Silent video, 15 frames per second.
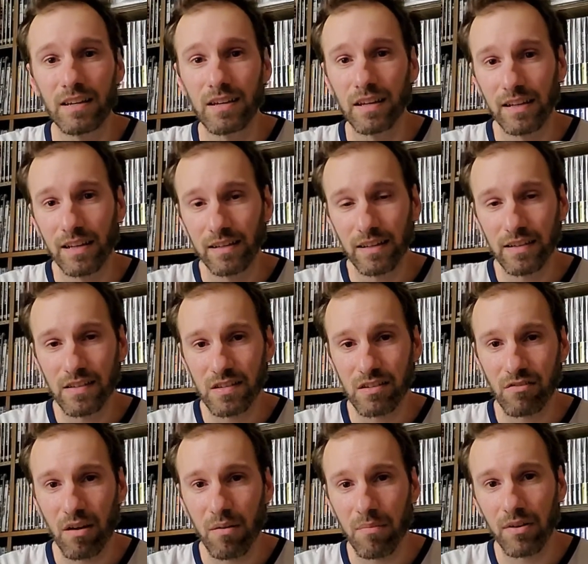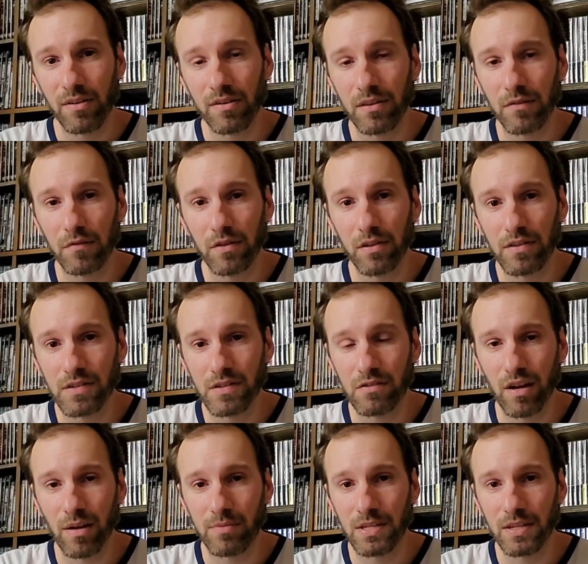And hit that subscribe button if you're not
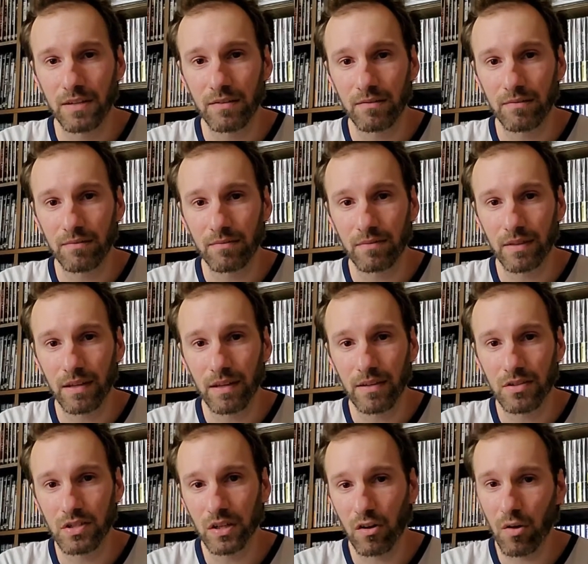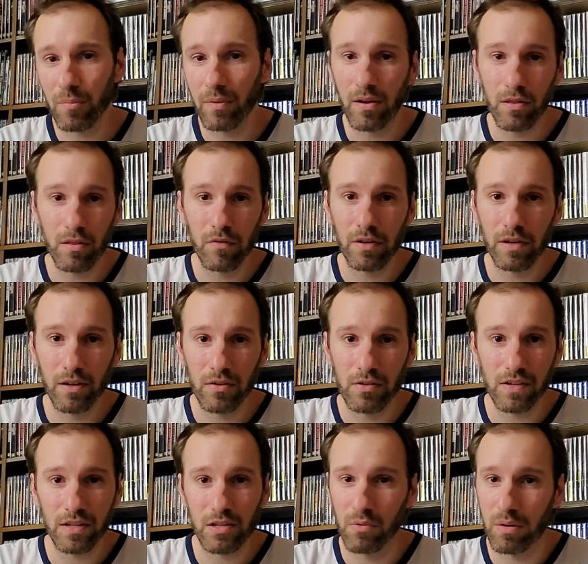subscribed yet and check out my other
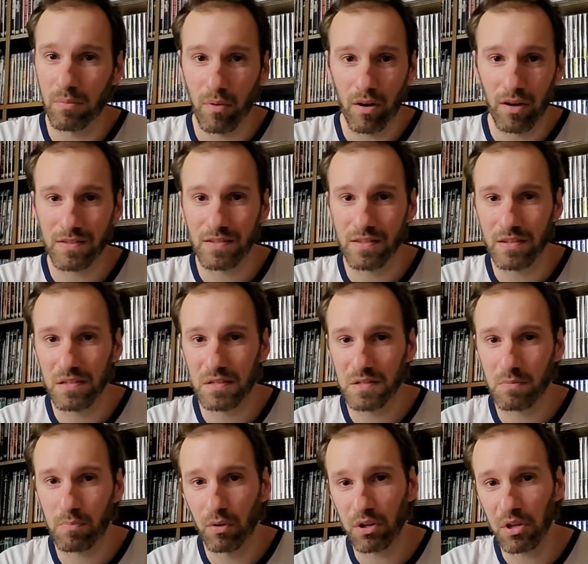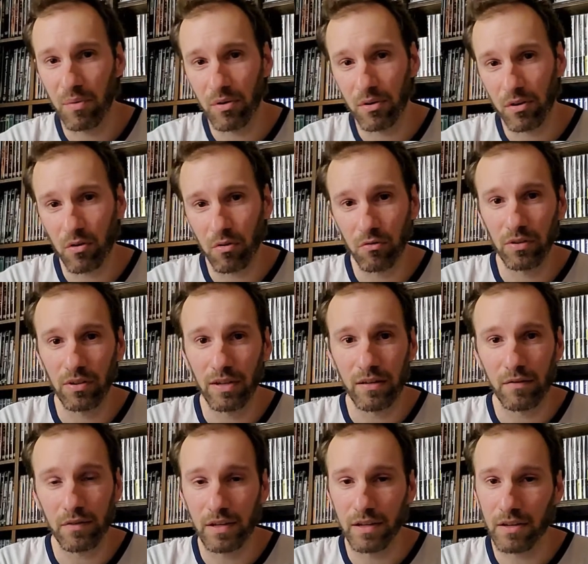videos. I do unboxings, Pokemon Go
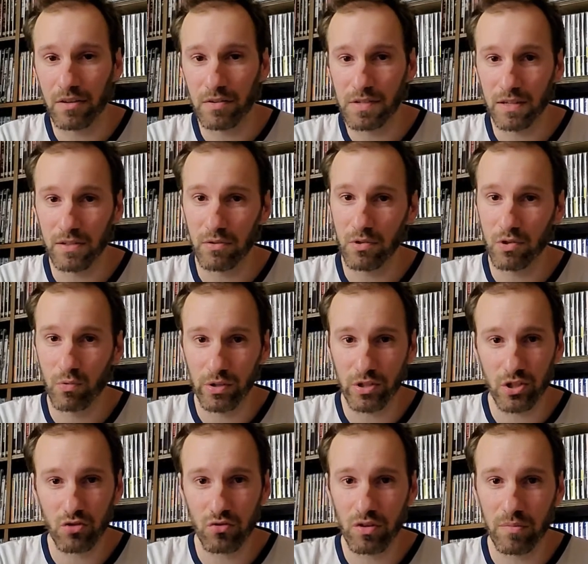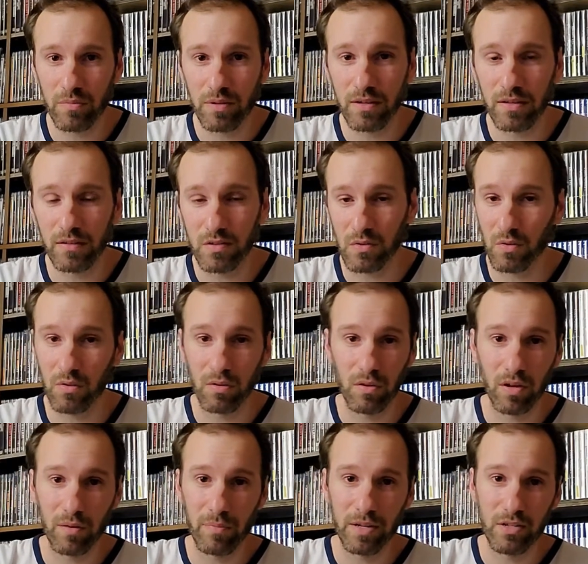related videos. I do Twitch streaming, so a
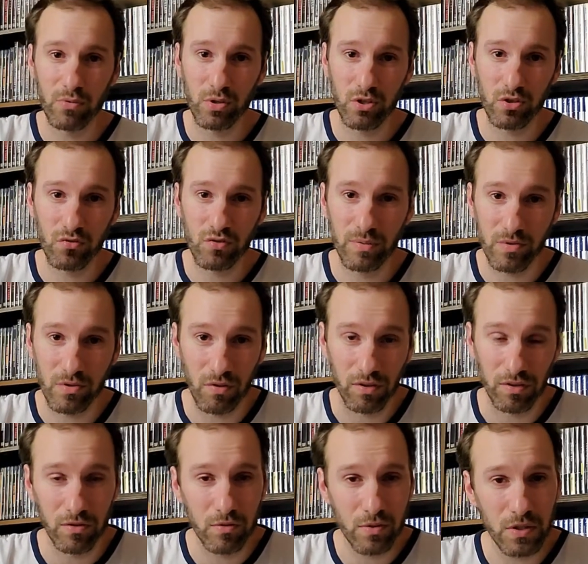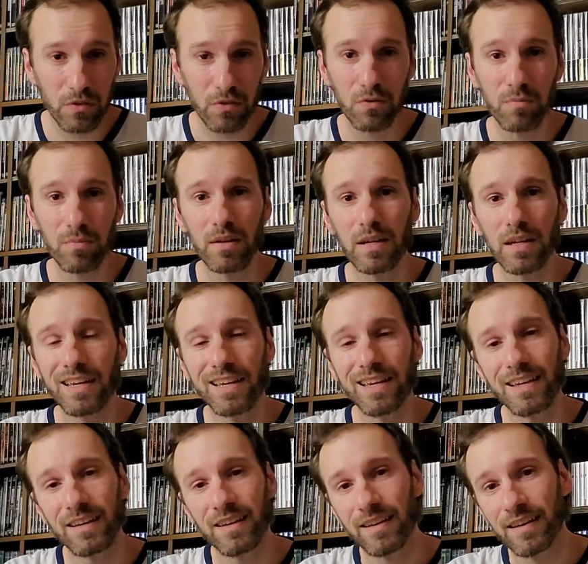lot of my Twitch streams are on YouTube.
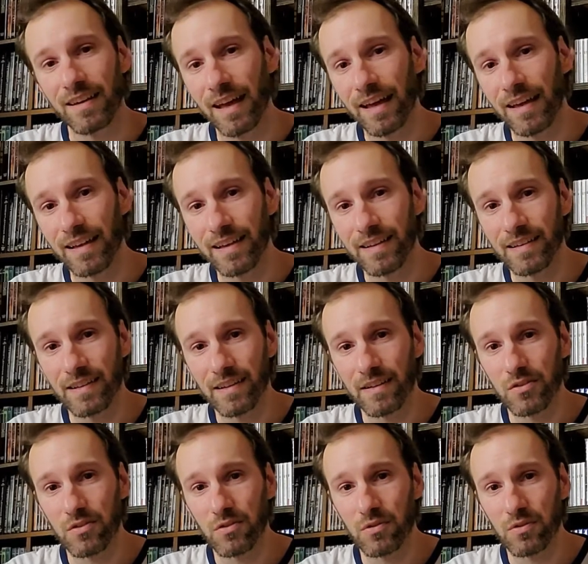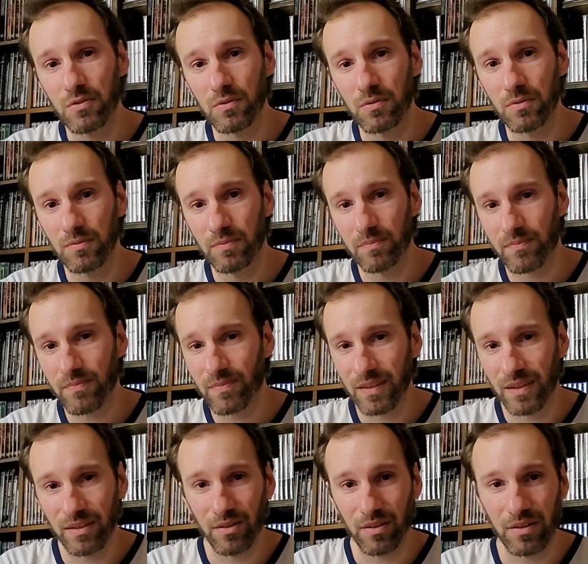And I do,
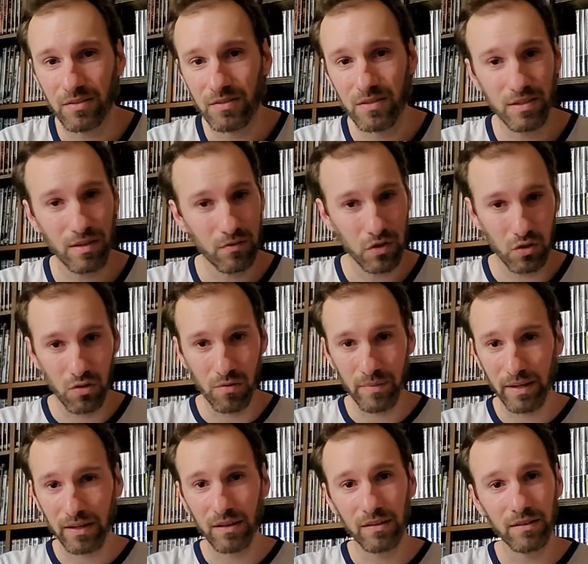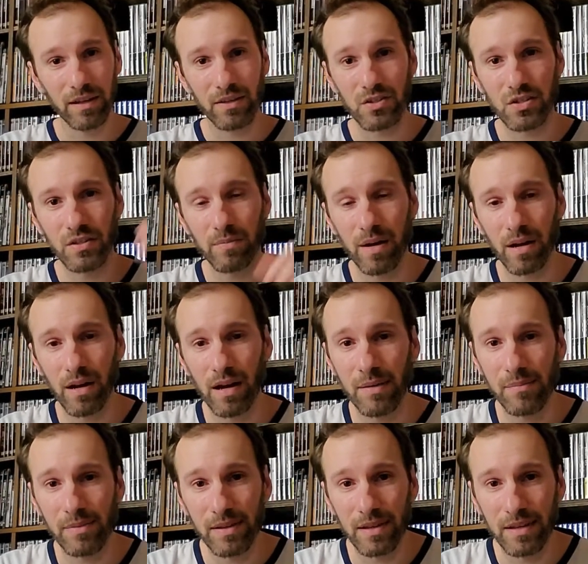you know, stuff showing my collection
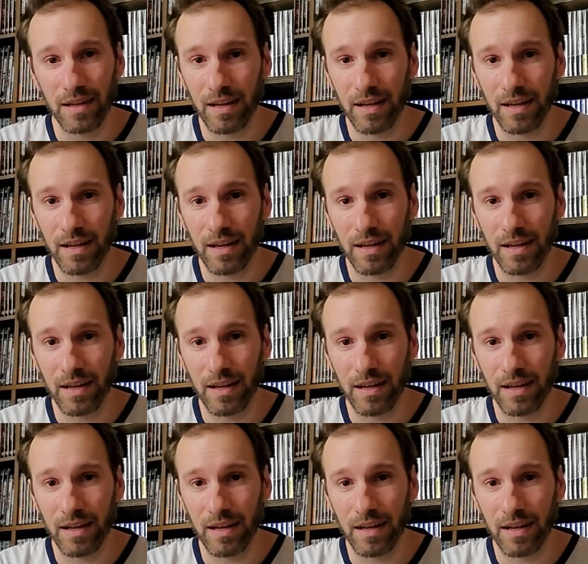behind me.